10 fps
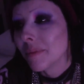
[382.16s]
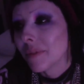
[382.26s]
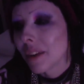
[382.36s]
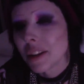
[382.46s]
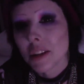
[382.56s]

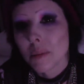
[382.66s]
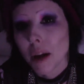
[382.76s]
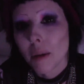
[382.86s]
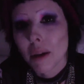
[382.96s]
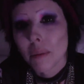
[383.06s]
that cheered me
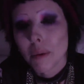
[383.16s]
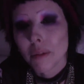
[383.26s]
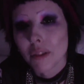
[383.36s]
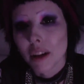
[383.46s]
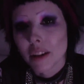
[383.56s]
up, that made me
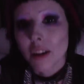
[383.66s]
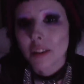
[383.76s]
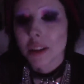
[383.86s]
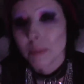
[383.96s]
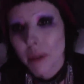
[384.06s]
feel like
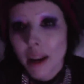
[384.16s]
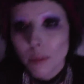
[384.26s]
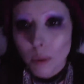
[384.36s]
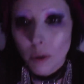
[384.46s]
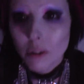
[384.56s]
dancing. But
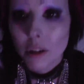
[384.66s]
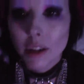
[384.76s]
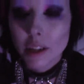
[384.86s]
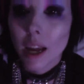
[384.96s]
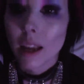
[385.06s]
anyway, what I was trying
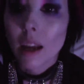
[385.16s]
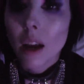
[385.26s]
to say,